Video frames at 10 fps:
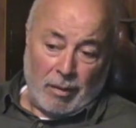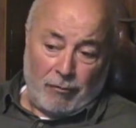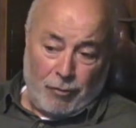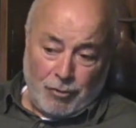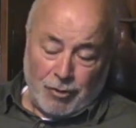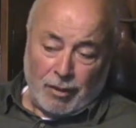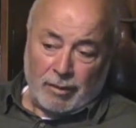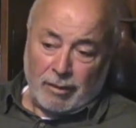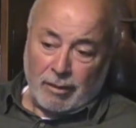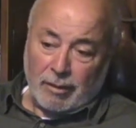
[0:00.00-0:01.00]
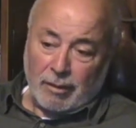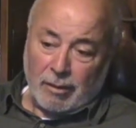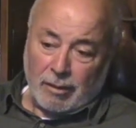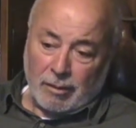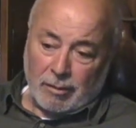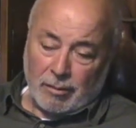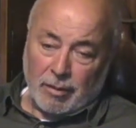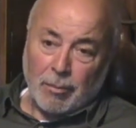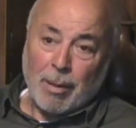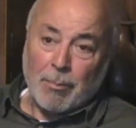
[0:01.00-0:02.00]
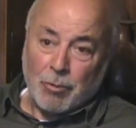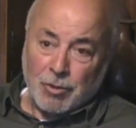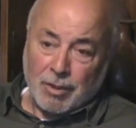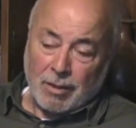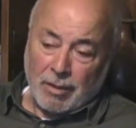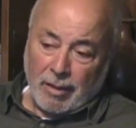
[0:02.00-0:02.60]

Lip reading: Fortunately, the Mapuche